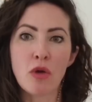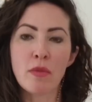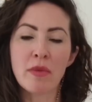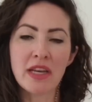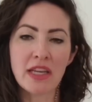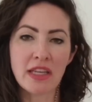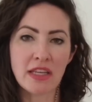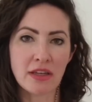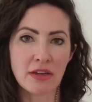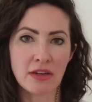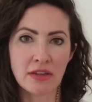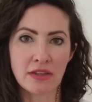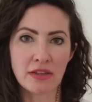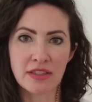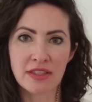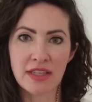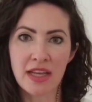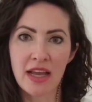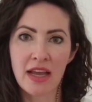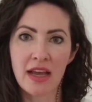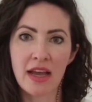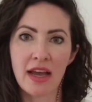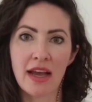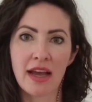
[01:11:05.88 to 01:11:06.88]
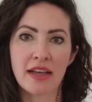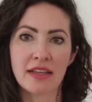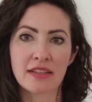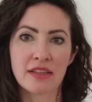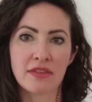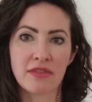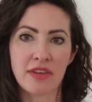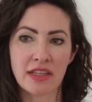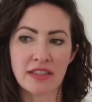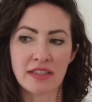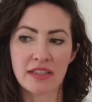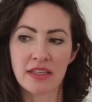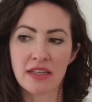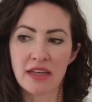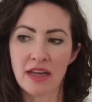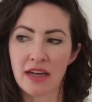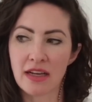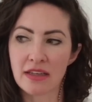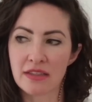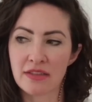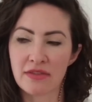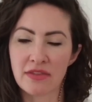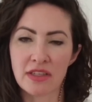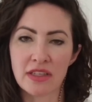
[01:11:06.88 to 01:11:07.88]
many years as a vaccine
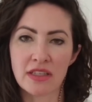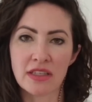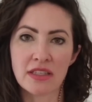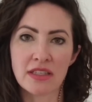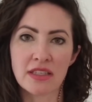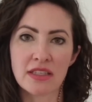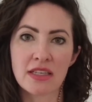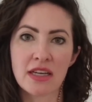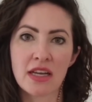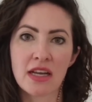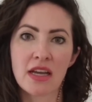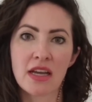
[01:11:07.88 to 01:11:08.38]
activist,